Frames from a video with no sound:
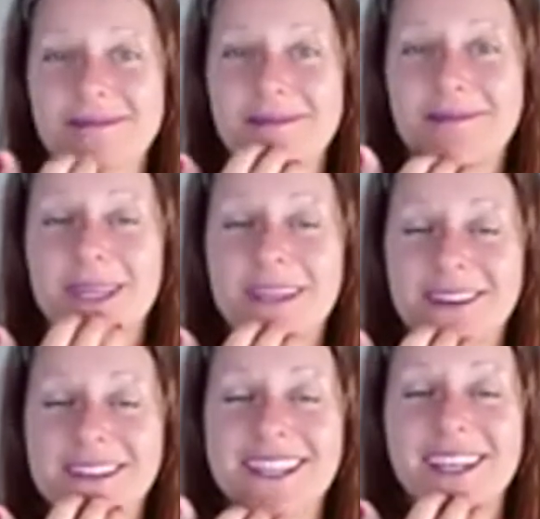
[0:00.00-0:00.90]

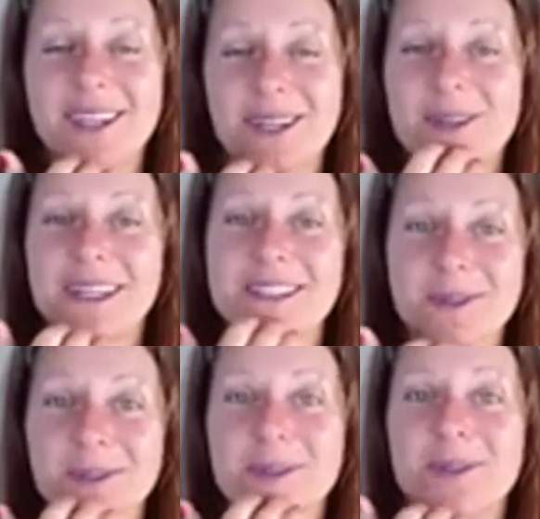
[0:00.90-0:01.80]
because I know it's
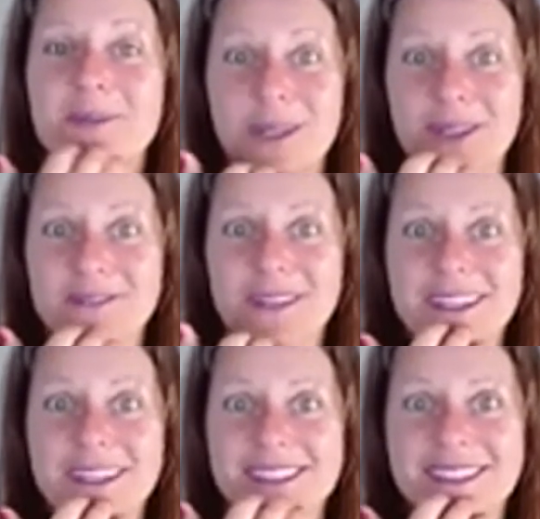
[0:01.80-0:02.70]
all perfect.